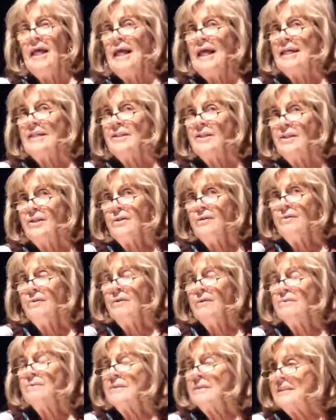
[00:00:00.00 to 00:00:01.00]
And you
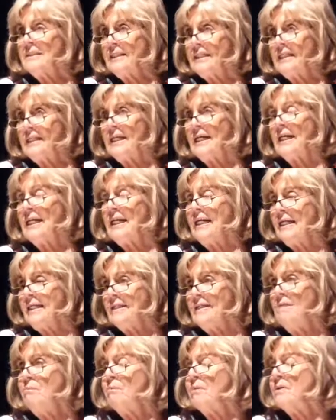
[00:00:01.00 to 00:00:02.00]
don't see
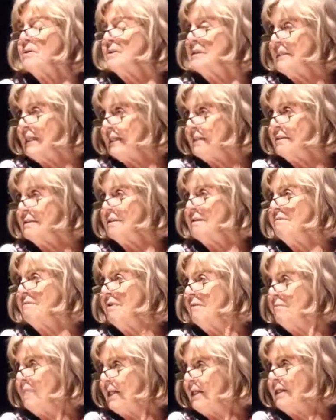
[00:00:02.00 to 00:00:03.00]
80% of
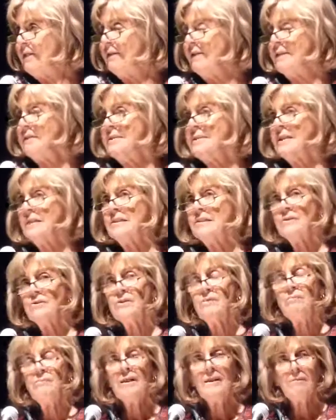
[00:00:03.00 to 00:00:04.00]
the men in this country
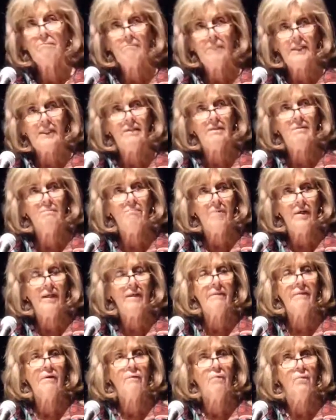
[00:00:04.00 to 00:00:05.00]
being beaten by
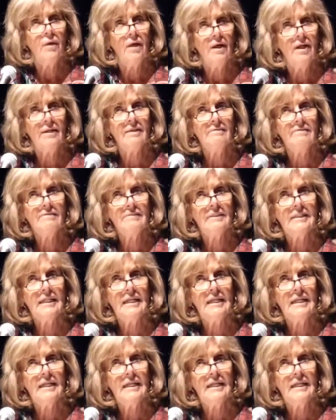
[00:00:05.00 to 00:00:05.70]
their wives.